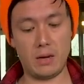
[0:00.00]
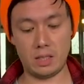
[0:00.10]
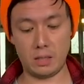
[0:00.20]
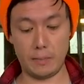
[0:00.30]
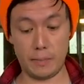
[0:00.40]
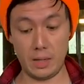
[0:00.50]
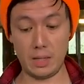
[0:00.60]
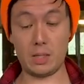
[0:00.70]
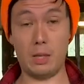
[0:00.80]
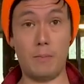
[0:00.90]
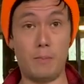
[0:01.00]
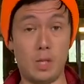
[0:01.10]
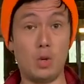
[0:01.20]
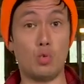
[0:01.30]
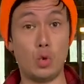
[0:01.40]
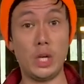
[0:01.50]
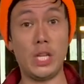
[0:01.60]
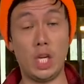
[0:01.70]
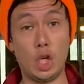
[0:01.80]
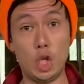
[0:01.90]
It's a
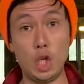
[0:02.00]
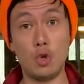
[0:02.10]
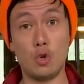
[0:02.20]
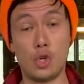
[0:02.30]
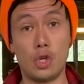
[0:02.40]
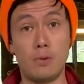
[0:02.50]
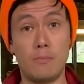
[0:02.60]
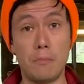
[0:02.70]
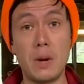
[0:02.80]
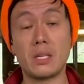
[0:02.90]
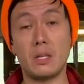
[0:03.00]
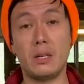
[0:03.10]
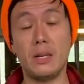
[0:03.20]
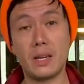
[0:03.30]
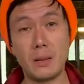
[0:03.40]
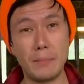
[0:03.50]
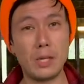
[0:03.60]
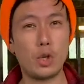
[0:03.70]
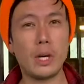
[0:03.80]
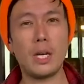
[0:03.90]
really huge muscle, and it can be
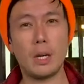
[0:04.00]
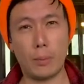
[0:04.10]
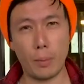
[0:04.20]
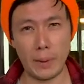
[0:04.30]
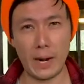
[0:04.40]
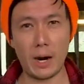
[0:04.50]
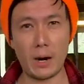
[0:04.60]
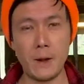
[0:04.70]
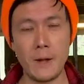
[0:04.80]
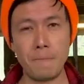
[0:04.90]
tricky to prepare